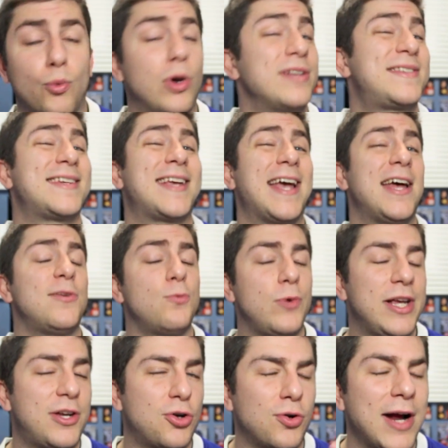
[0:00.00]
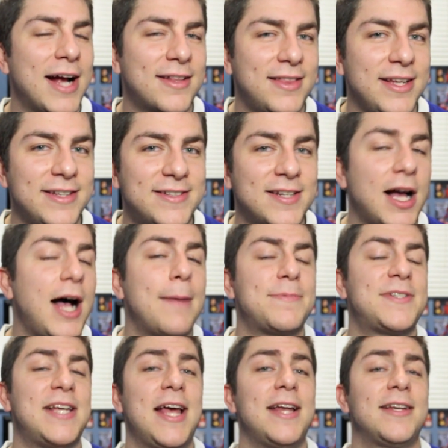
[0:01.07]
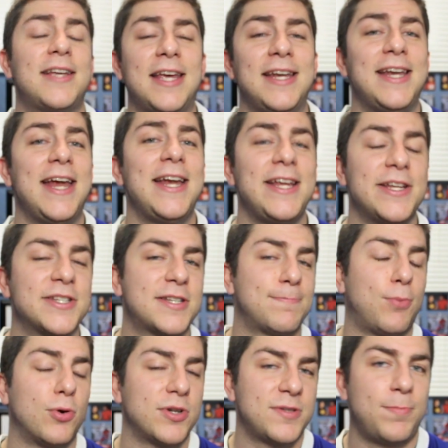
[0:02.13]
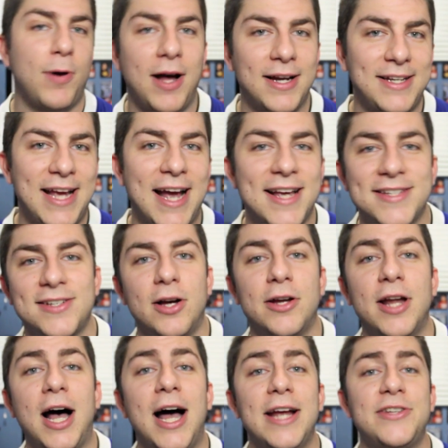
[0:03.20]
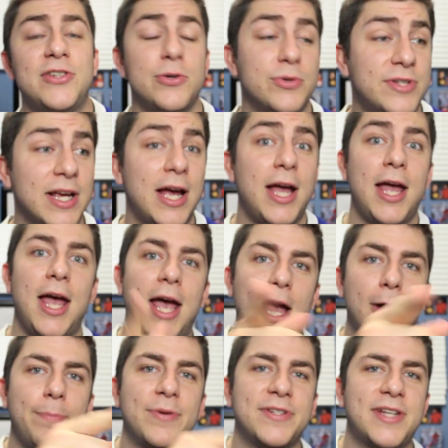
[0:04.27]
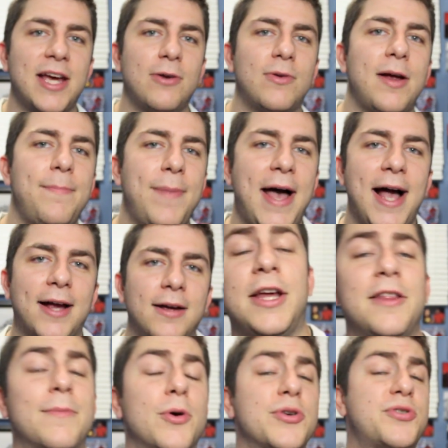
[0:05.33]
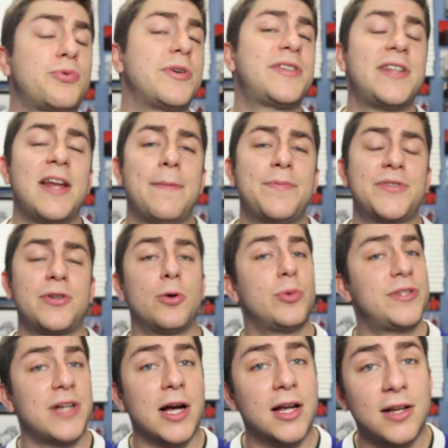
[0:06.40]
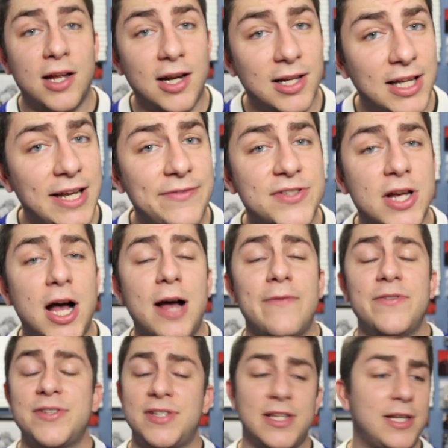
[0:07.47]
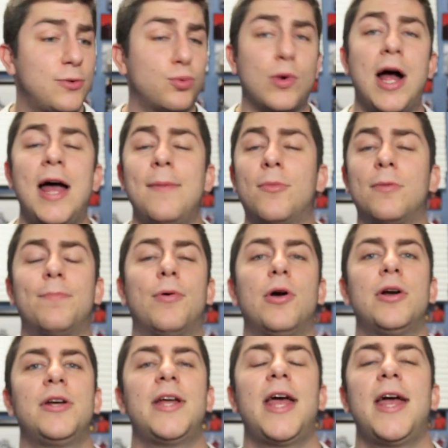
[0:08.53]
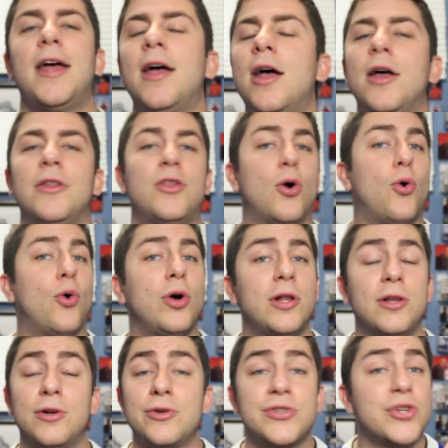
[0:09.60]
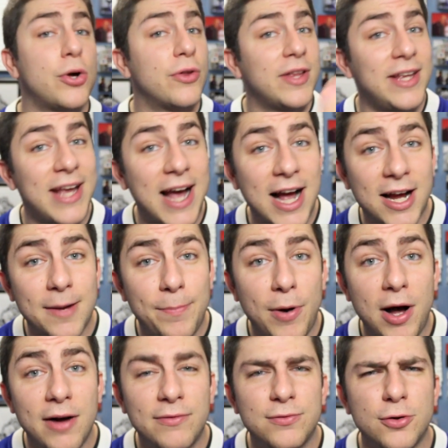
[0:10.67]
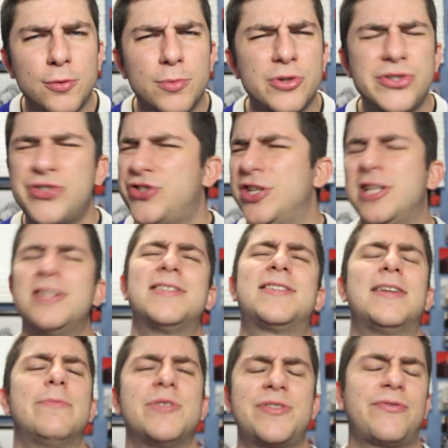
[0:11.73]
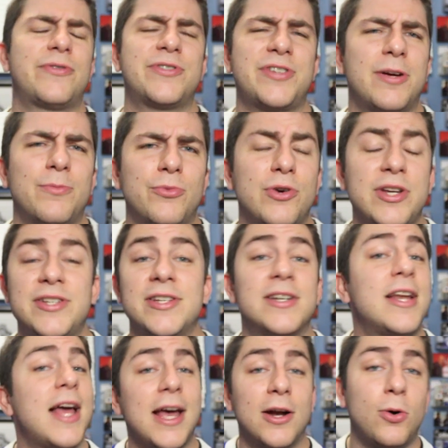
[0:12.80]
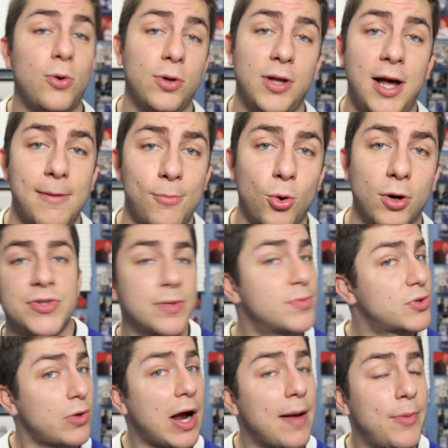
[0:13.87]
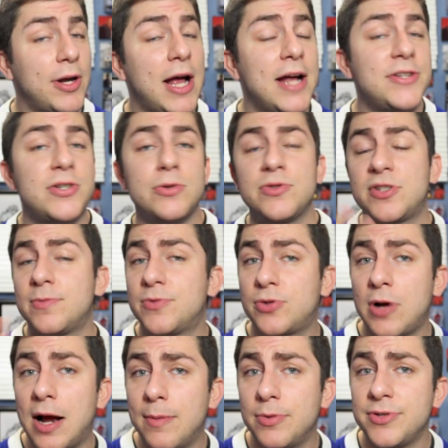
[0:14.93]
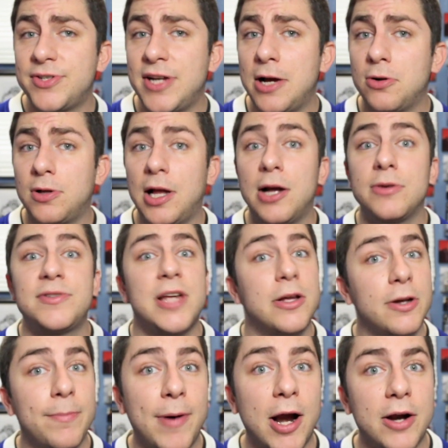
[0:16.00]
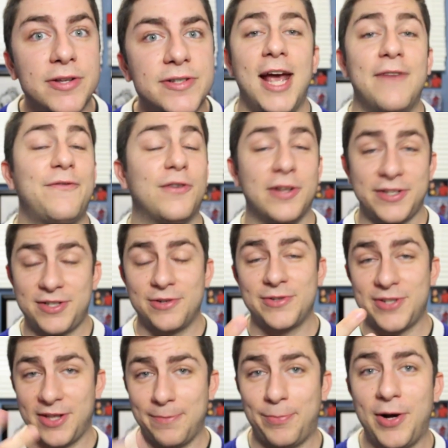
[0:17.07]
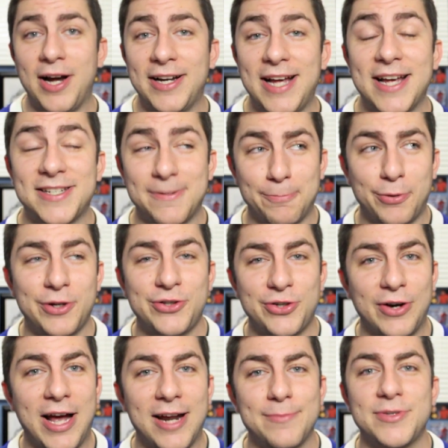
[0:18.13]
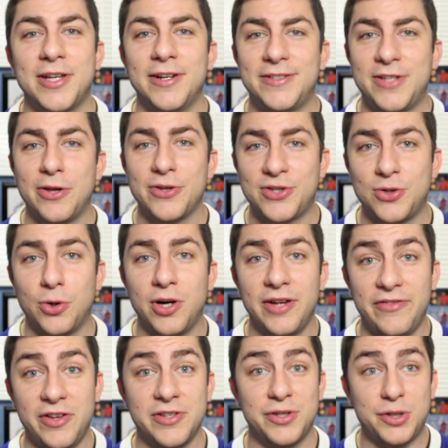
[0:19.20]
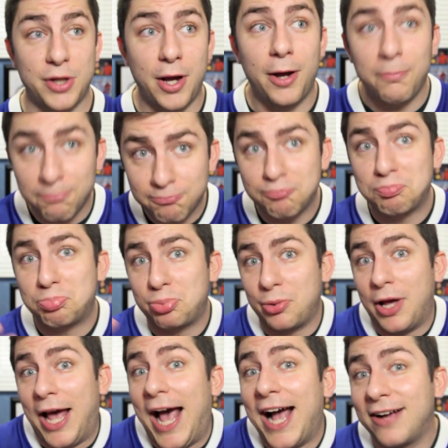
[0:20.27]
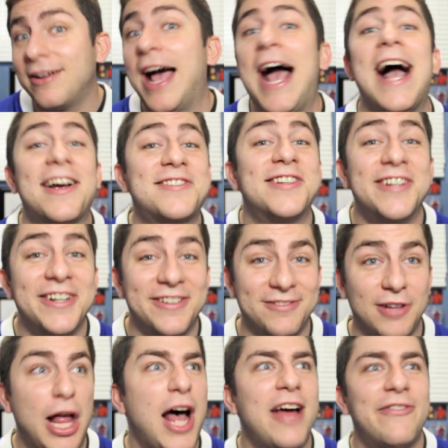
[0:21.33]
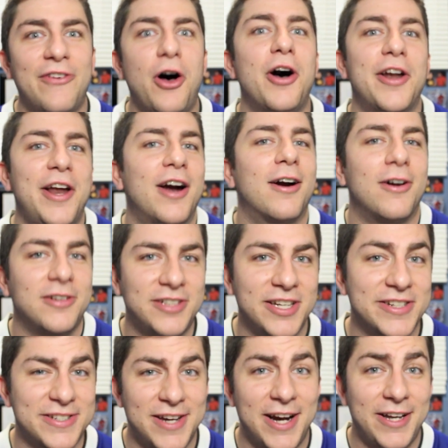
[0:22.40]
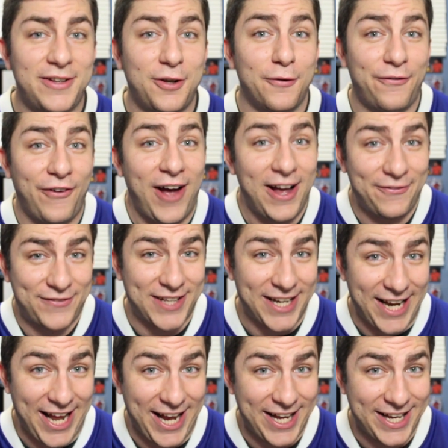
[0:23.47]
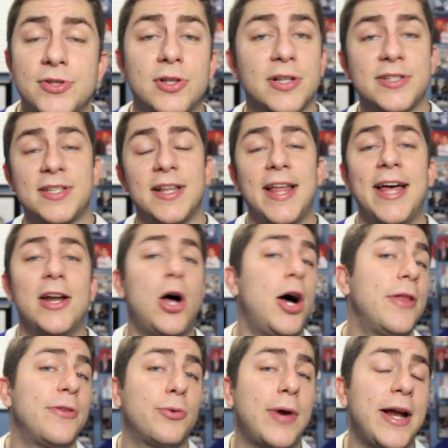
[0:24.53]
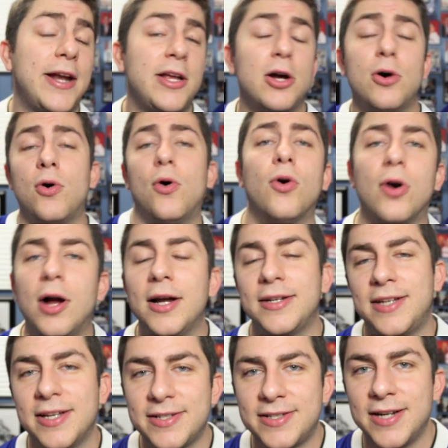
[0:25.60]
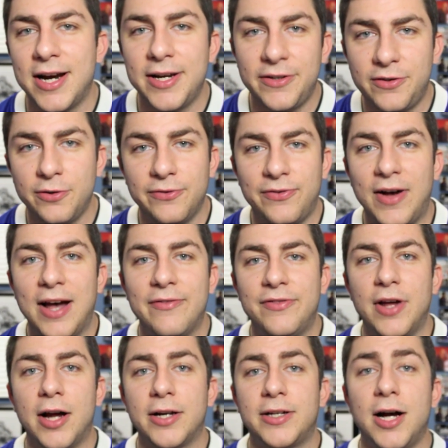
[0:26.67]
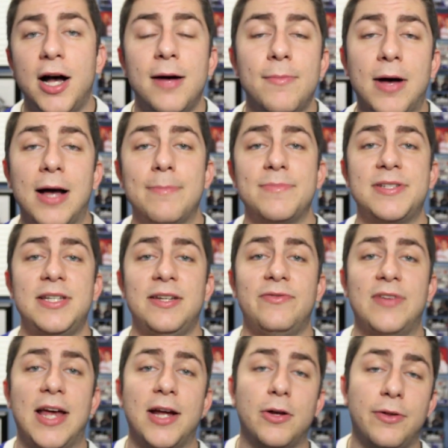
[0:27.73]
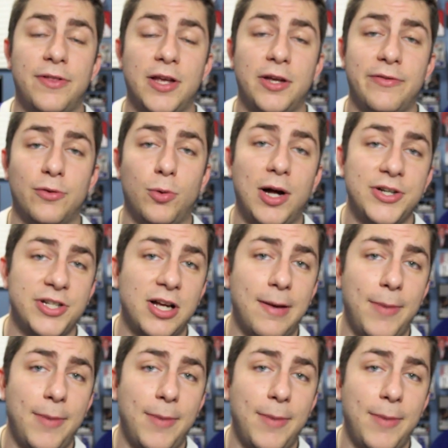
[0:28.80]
Once again, we cracked the top 10 Canadian sports podcasts on iTunes help us get right back. In the most recent episode, we talk a lot of Leafs, obviously, Reimer, Bernier, the Oilers, all the Yakupov rumors, Gene Simmons for some reason, and a whole lot more. Subscribe on iTunes, subscribe on SoundCloud, tell your parents. And for listeners of the podcast, I'm pretty sure Adam's going to tell the story of his uh, accident live on air on Kiss 92.5 today. So listen to that on the radio or on kiss925.com. I'm Steve Dangle. Thank you for watching.